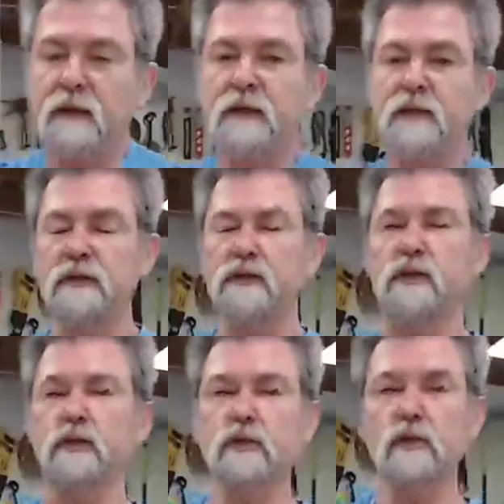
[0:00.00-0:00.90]
This is
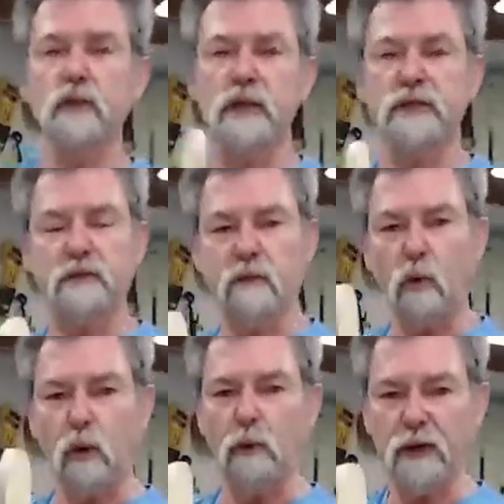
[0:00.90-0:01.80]
2 sheets of
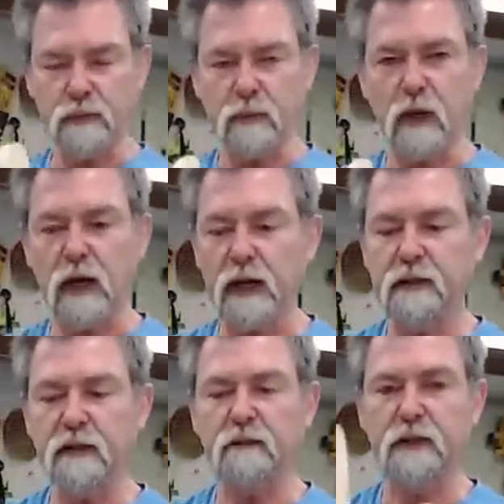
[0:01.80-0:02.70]
1/4 inch
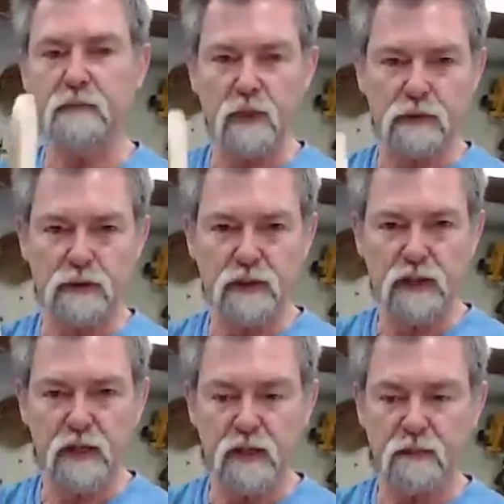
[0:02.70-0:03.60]
ply that have been bonded
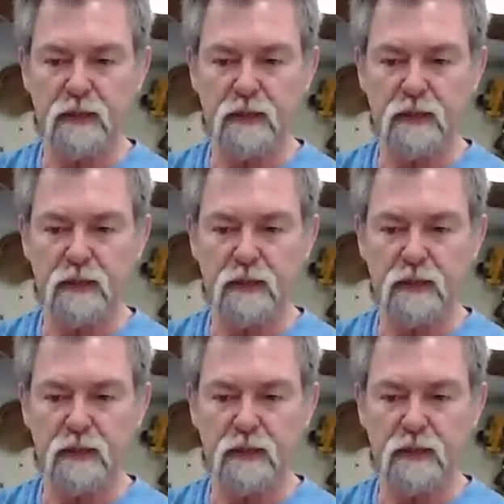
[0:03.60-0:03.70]
together.